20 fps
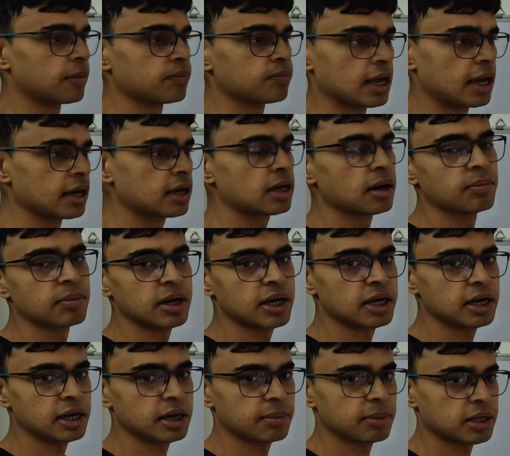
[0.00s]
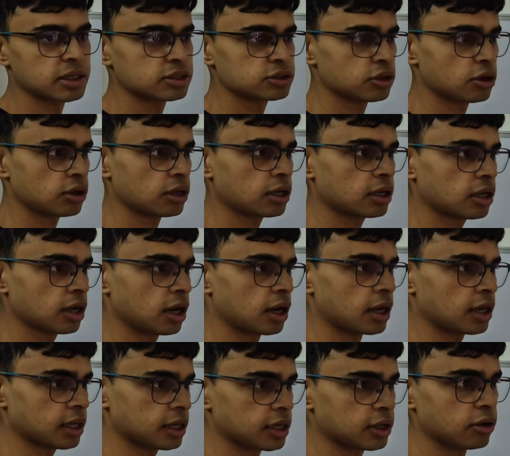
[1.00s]
it completely depends on
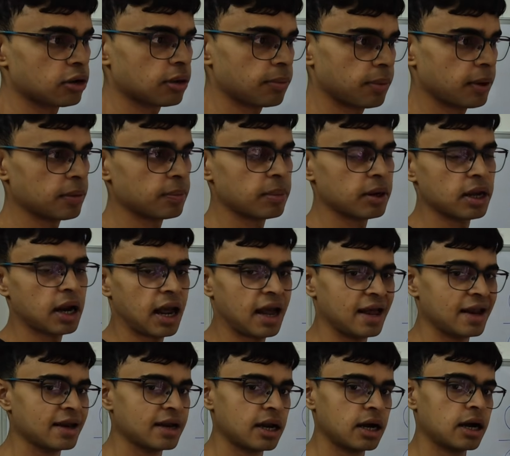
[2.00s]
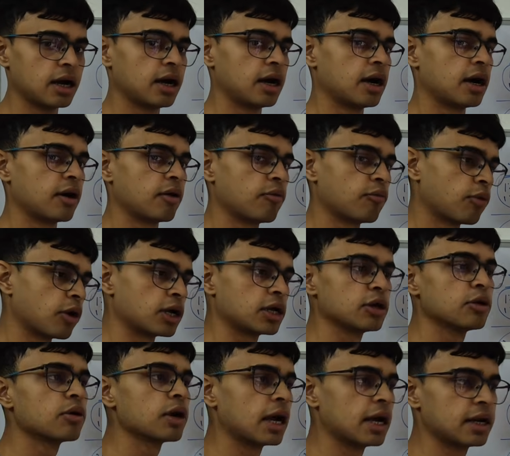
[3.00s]
your paper and what
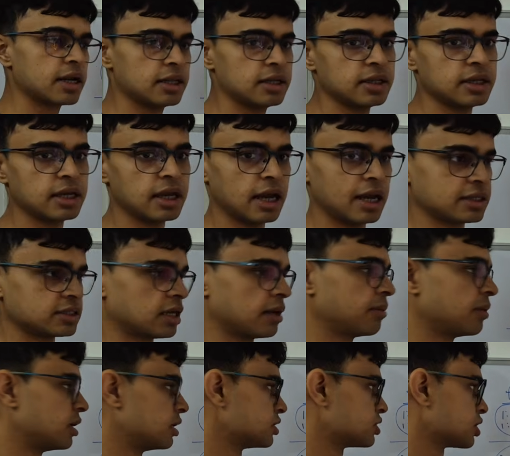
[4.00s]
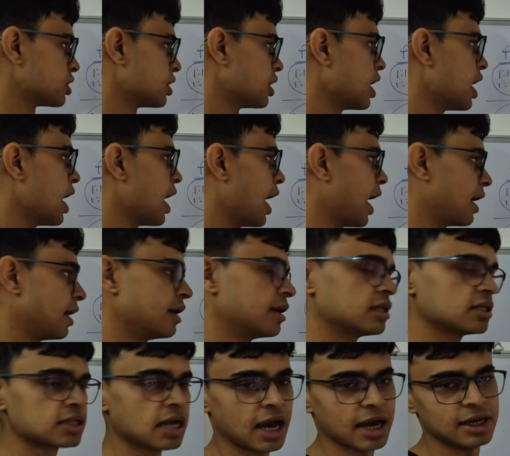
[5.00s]
you get in the examination. And it
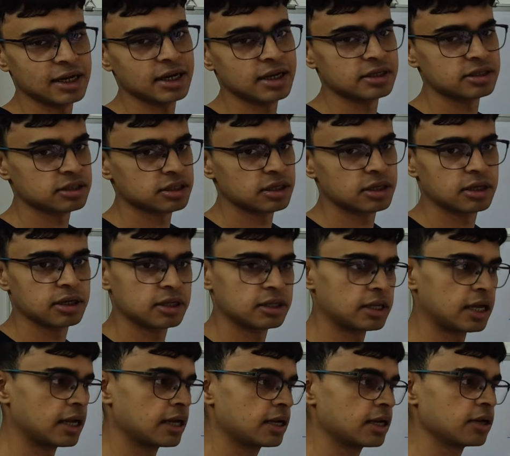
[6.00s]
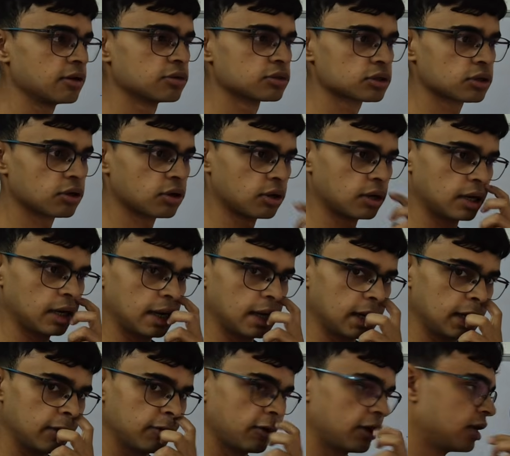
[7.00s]
is highly uncertain that you score
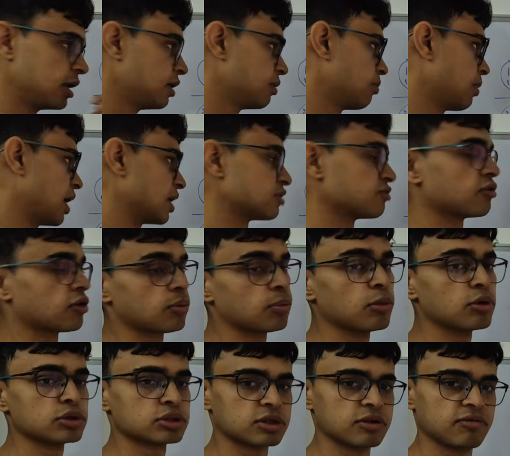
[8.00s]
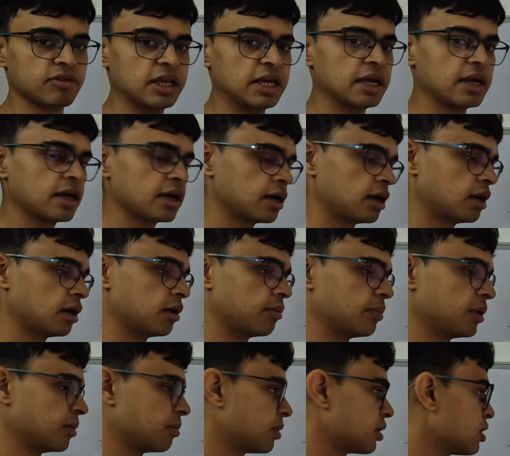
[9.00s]
really well in maths for most of the
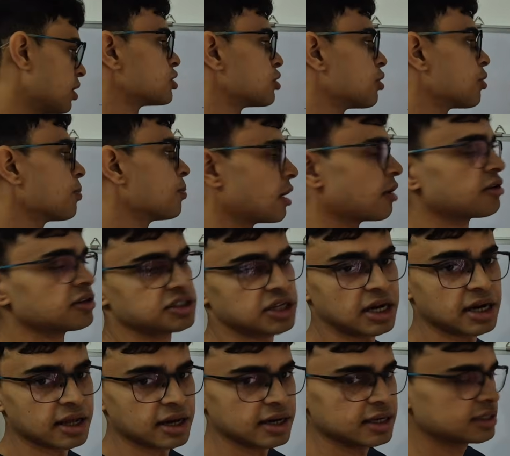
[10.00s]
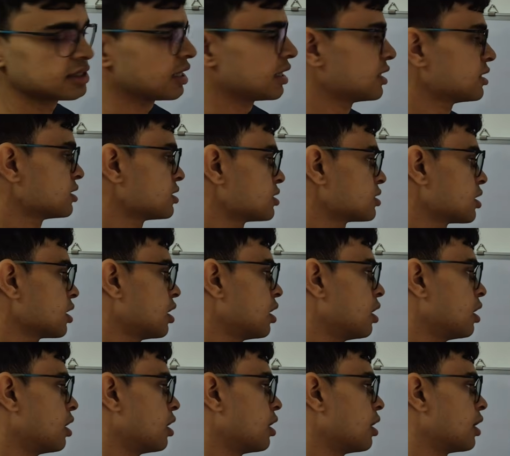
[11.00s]
people. So in generic sense,
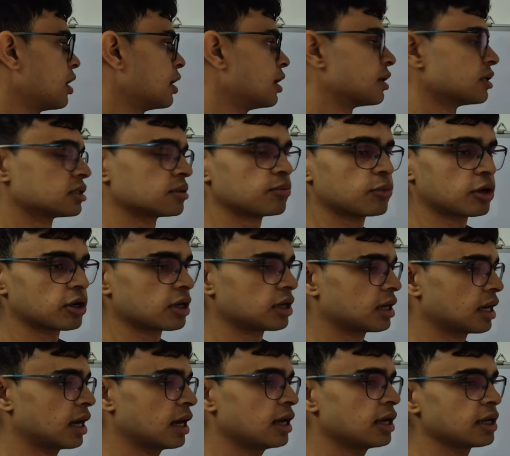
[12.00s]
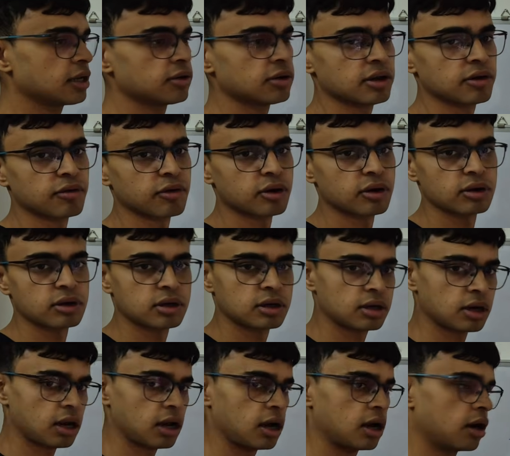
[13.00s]
it is important that you
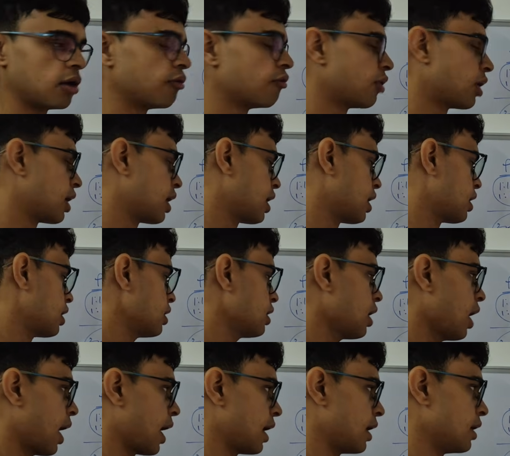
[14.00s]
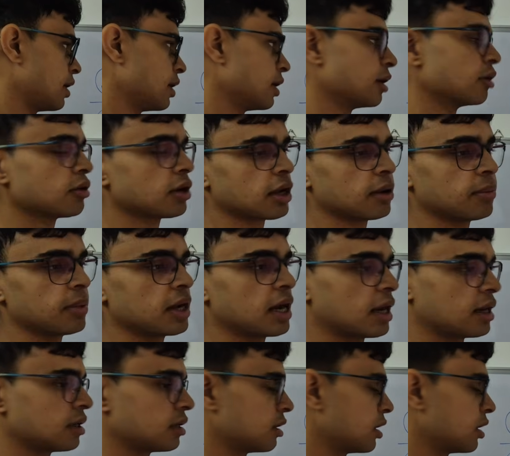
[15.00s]
devote 1 hour and you keep it at